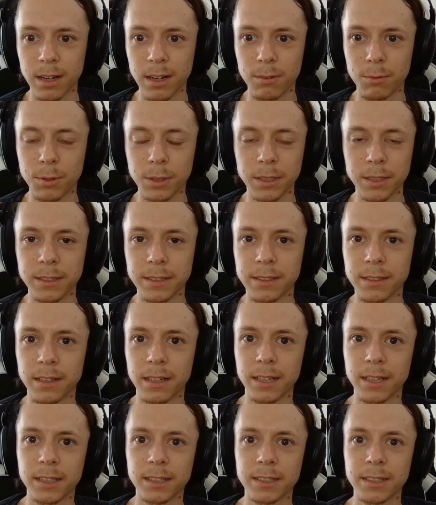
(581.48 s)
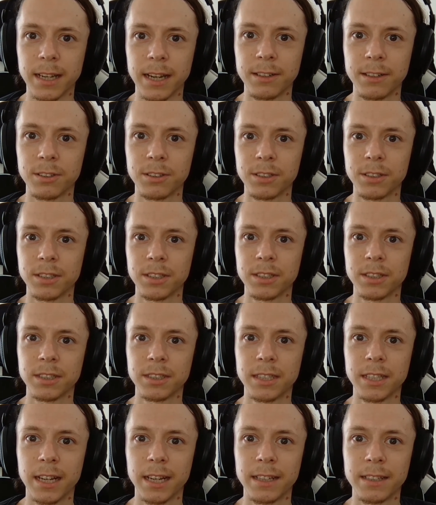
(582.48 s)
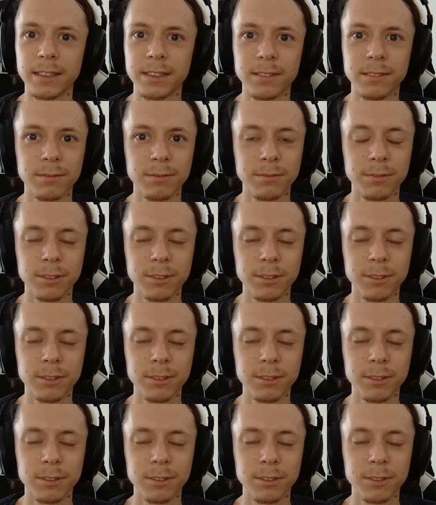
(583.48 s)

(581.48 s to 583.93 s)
what is it, like a standard 10,